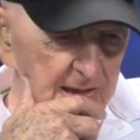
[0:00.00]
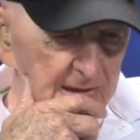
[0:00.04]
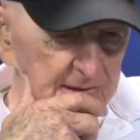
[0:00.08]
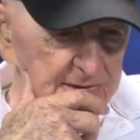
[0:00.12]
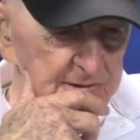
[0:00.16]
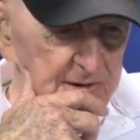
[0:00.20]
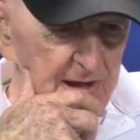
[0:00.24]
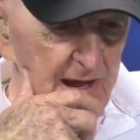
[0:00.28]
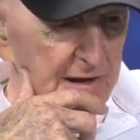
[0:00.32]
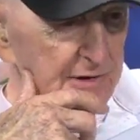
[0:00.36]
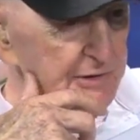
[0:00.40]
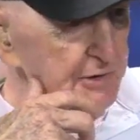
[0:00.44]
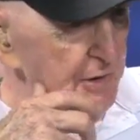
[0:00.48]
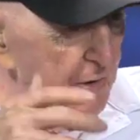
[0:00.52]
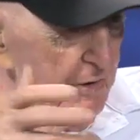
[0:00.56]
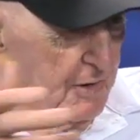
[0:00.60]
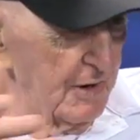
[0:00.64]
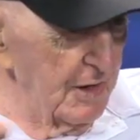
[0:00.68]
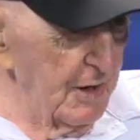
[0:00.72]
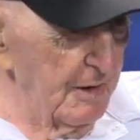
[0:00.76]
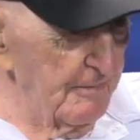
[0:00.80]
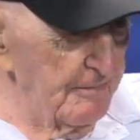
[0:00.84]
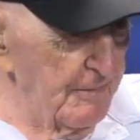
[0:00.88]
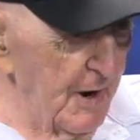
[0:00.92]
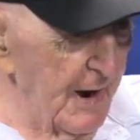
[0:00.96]
So I was only
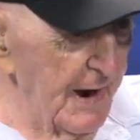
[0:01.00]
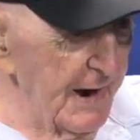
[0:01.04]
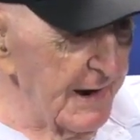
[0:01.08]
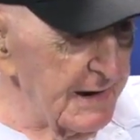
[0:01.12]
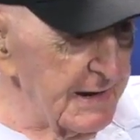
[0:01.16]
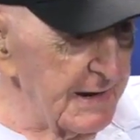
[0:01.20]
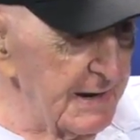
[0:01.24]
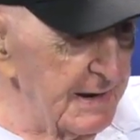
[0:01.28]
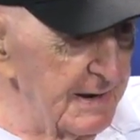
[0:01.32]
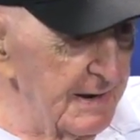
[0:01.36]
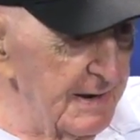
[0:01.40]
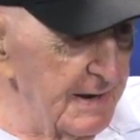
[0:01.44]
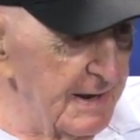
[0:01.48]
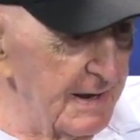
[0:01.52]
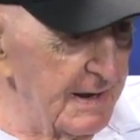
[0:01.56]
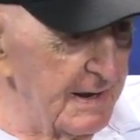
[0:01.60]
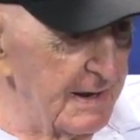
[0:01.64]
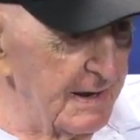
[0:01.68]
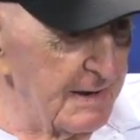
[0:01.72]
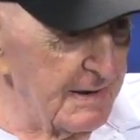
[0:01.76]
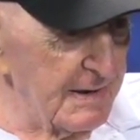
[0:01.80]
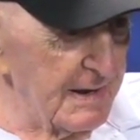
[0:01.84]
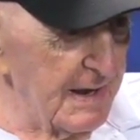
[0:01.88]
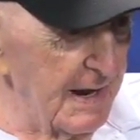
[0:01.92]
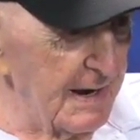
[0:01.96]
an American,
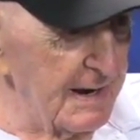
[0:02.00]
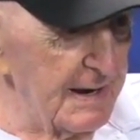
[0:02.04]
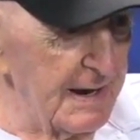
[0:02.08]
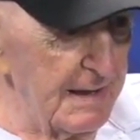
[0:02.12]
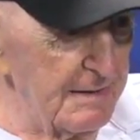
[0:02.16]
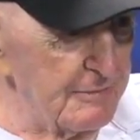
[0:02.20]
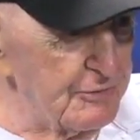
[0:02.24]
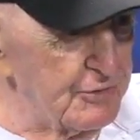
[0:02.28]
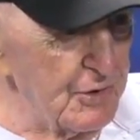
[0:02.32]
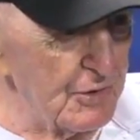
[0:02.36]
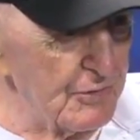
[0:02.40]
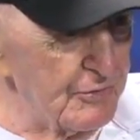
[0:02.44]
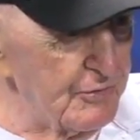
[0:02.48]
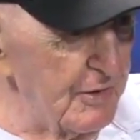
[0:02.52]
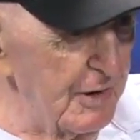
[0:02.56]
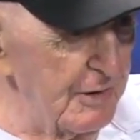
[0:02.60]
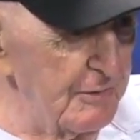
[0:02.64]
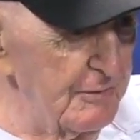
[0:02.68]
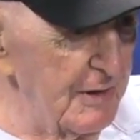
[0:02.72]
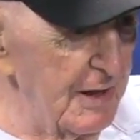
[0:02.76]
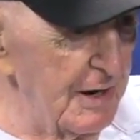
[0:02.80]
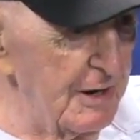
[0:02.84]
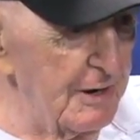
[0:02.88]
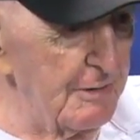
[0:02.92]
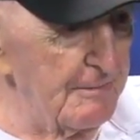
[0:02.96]
not down
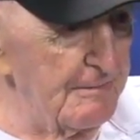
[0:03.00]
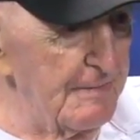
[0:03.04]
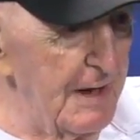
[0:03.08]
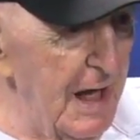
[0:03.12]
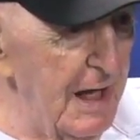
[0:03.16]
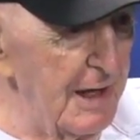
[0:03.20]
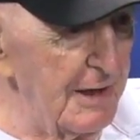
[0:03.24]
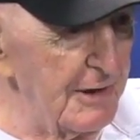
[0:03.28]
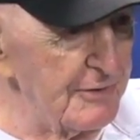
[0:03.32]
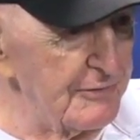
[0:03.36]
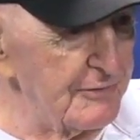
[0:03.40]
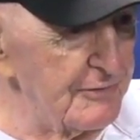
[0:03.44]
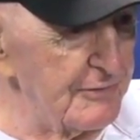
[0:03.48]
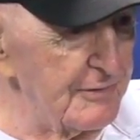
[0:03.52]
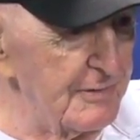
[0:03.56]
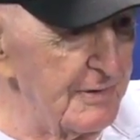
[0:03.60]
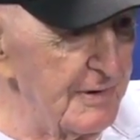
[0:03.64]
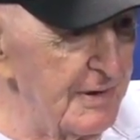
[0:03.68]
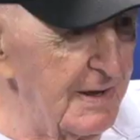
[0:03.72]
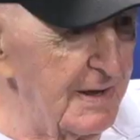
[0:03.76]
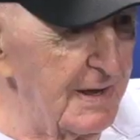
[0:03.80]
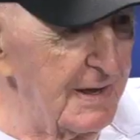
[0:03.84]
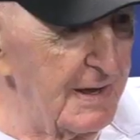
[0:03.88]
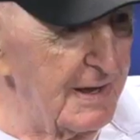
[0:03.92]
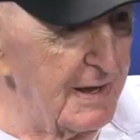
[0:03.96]
200-300 miles
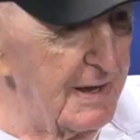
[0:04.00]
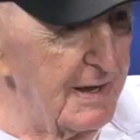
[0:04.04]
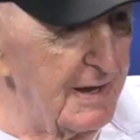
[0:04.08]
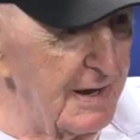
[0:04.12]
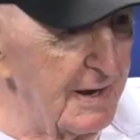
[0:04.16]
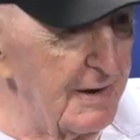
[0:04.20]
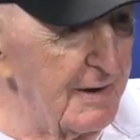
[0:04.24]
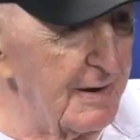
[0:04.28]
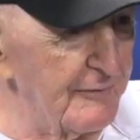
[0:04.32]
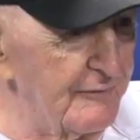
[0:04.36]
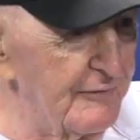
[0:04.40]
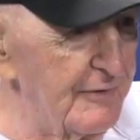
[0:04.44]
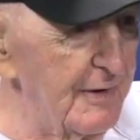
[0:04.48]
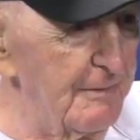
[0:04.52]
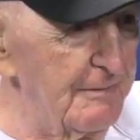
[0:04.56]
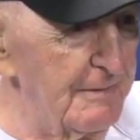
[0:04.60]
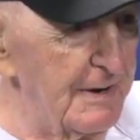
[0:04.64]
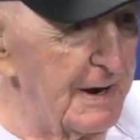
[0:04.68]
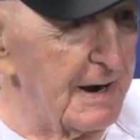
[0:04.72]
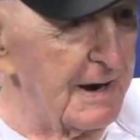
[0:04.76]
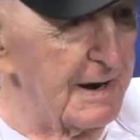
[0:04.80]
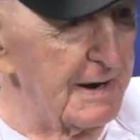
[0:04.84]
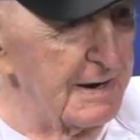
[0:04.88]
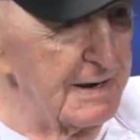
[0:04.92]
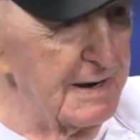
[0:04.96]
from
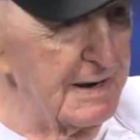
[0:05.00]
there,